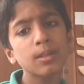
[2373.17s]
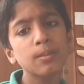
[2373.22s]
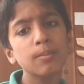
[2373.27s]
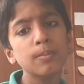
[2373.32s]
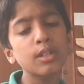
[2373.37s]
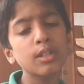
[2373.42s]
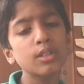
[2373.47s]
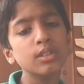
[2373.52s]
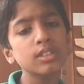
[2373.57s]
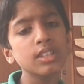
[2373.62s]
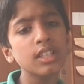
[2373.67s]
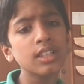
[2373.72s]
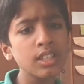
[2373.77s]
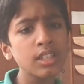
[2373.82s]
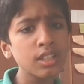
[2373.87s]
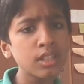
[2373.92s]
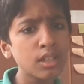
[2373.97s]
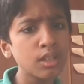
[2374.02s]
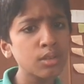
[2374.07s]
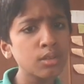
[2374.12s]
Because at
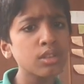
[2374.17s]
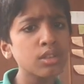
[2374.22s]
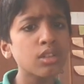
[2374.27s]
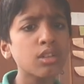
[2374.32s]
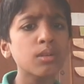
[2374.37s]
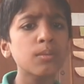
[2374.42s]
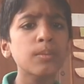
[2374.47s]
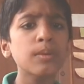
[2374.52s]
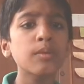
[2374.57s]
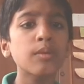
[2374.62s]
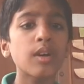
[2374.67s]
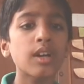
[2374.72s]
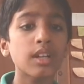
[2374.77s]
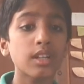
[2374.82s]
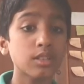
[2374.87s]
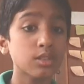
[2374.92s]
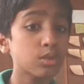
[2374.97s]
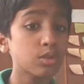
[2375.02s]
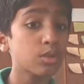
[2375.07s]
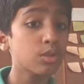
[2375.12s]
the down there will be
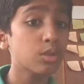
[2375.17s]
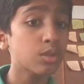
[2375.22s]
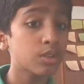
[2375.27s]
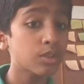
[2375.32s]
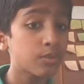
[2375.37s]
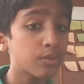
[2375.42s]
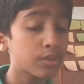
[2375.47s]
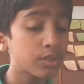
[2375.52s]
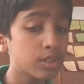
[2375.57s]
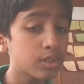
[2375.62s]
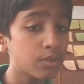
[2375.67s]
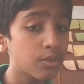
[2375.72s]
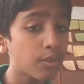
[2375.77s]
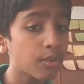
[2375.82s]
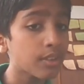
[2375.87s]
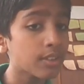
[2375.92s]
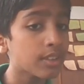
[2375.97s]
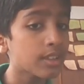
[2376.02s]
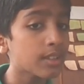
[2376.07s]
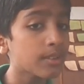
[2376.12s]
water. So
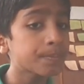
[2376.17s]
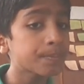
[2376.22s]
for